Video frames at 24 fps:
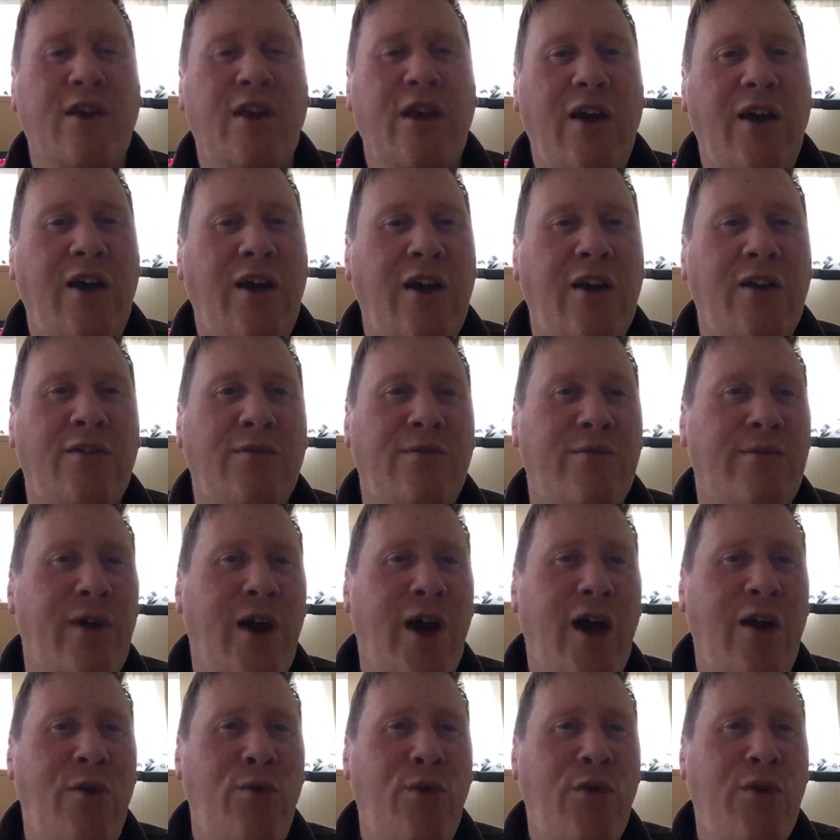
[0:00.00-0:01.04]

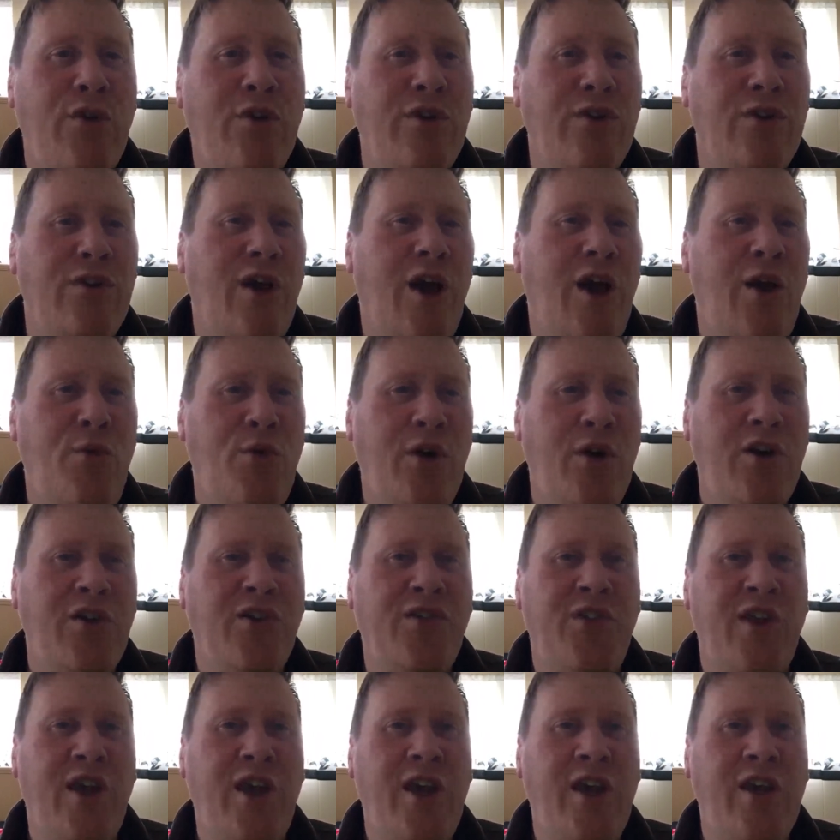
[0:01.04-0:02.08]
I want to
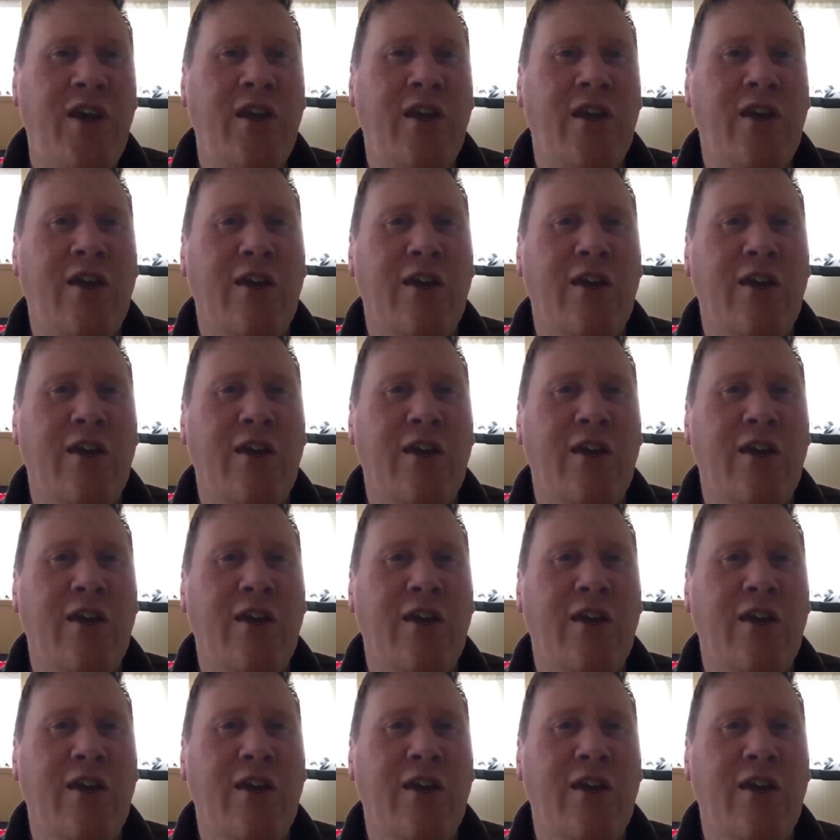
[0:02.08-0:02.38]
say